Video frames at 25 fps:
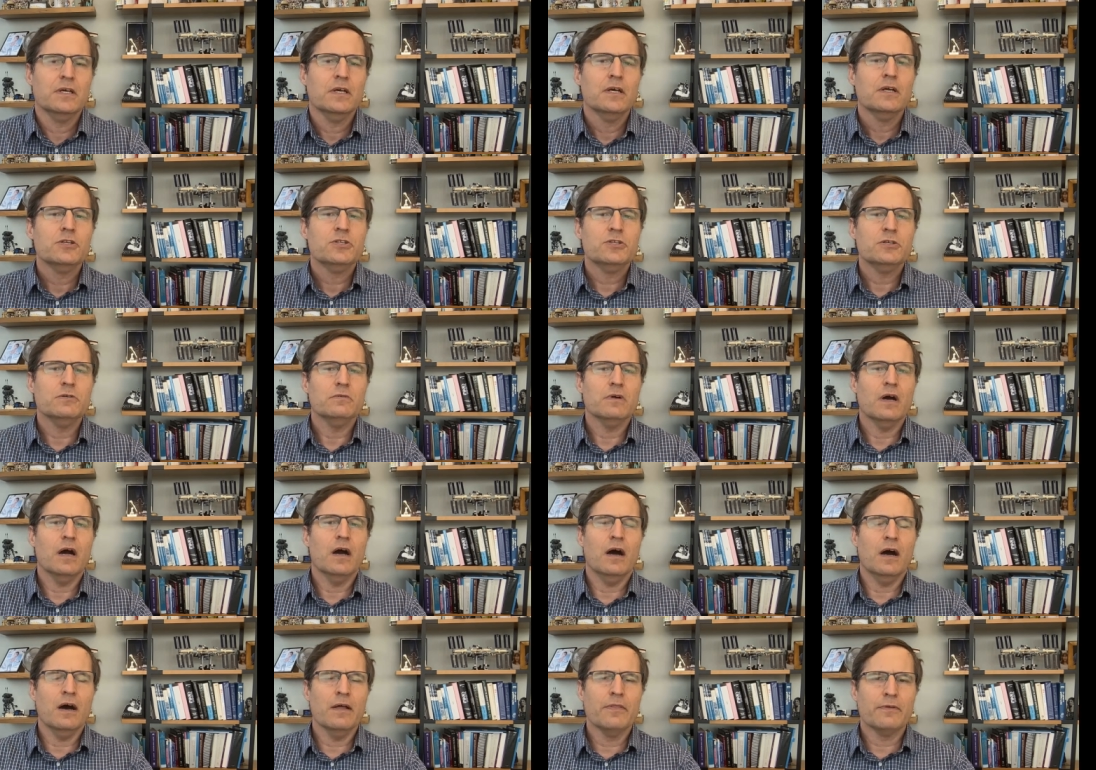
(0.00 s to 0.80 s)
to
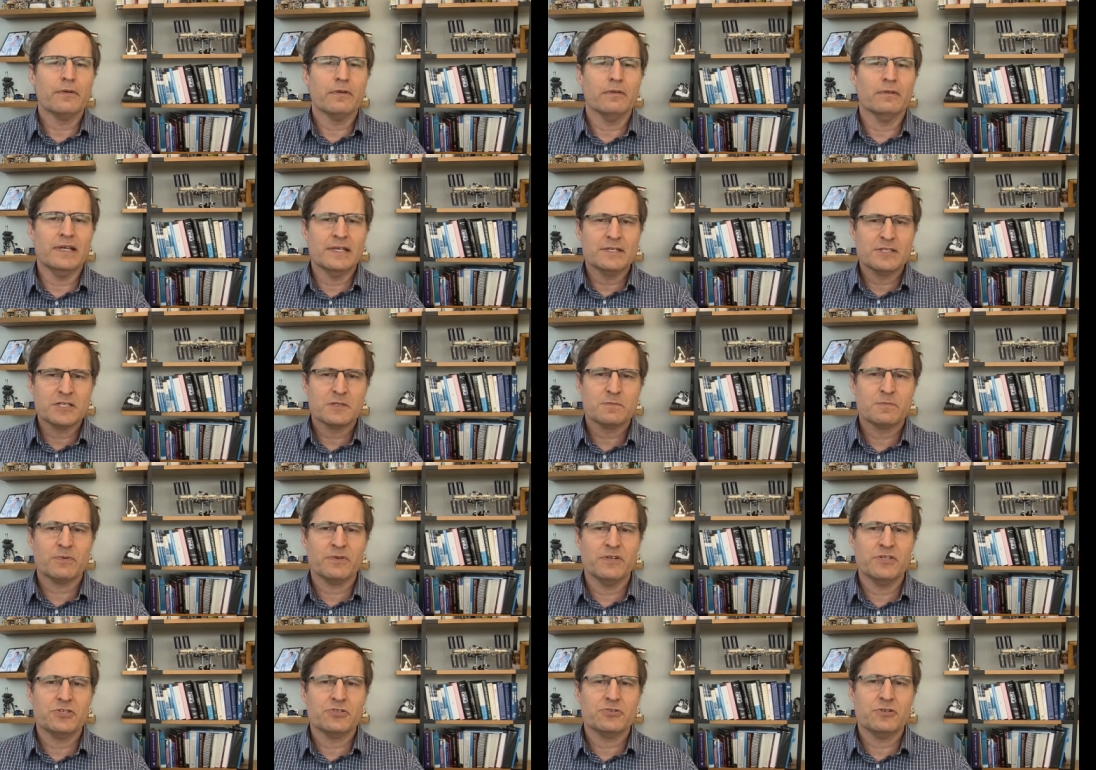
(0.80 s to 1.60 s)
other less
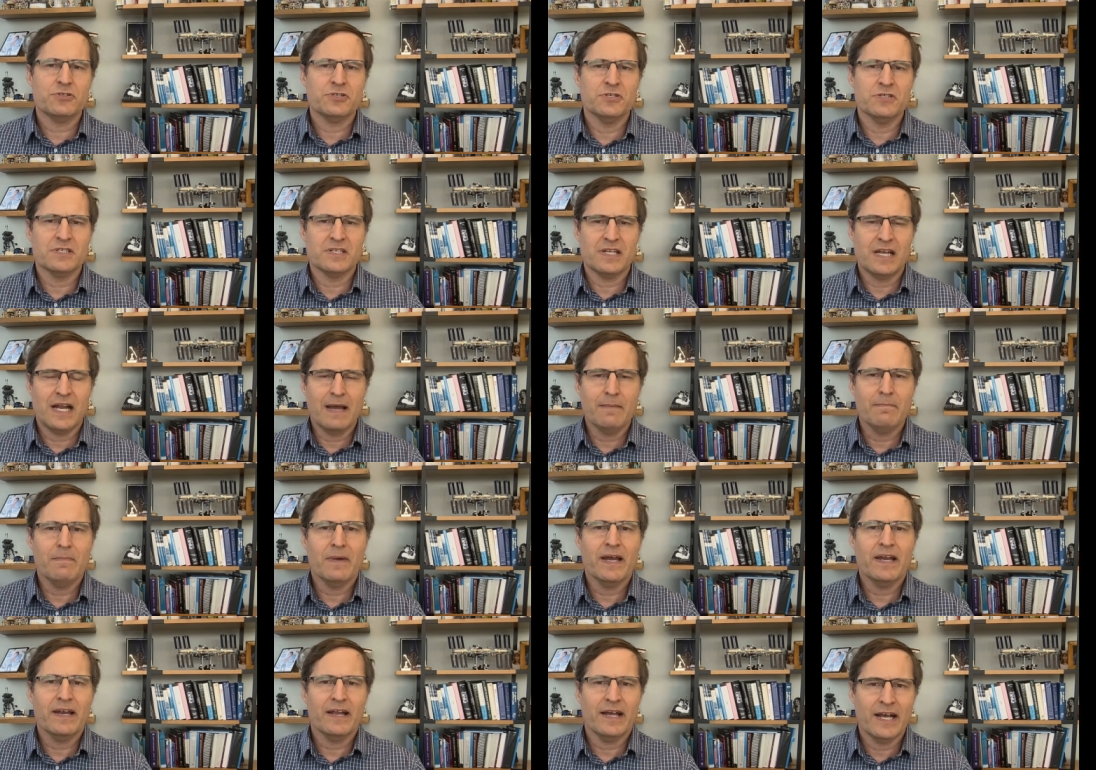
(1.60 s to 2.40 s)
experienced surgeons that I
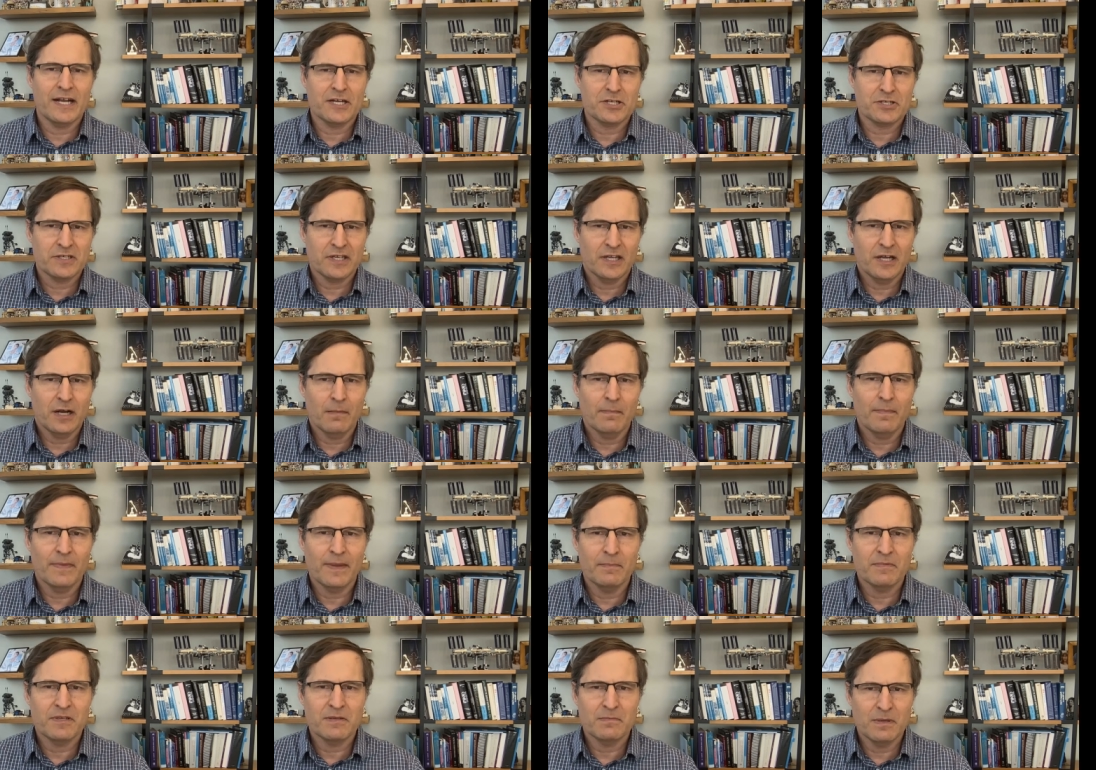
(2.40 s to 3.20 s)
might actually help
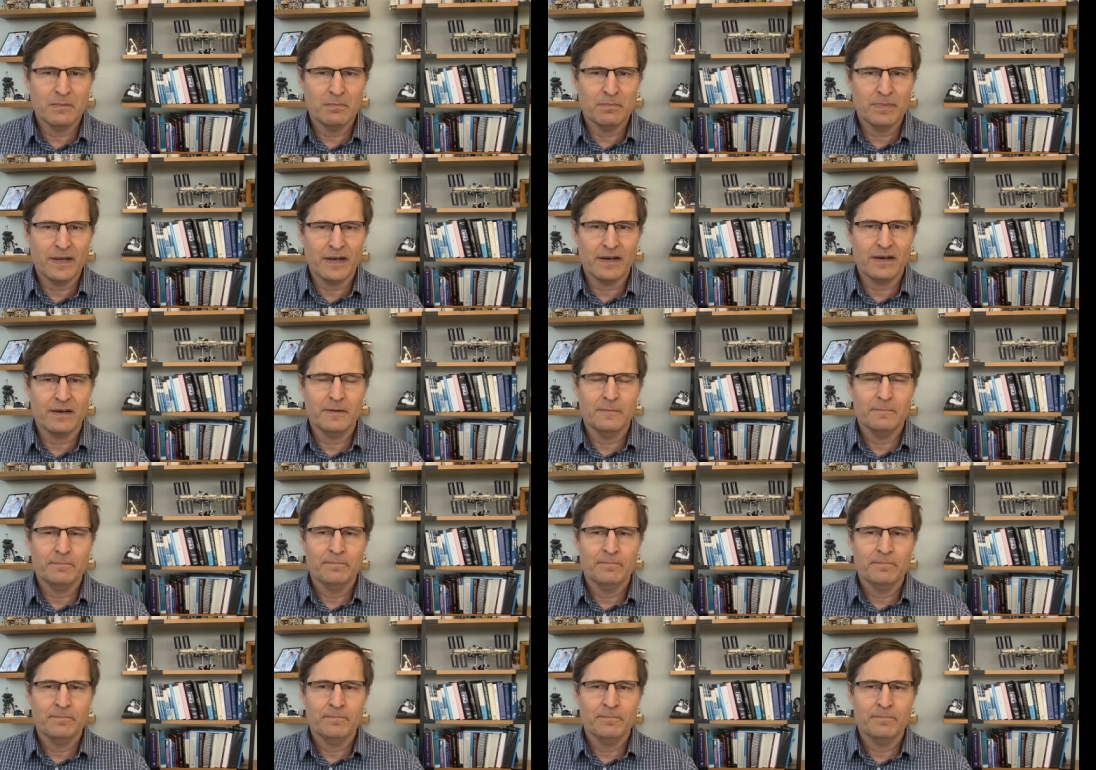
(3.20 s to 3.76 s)
them to be better.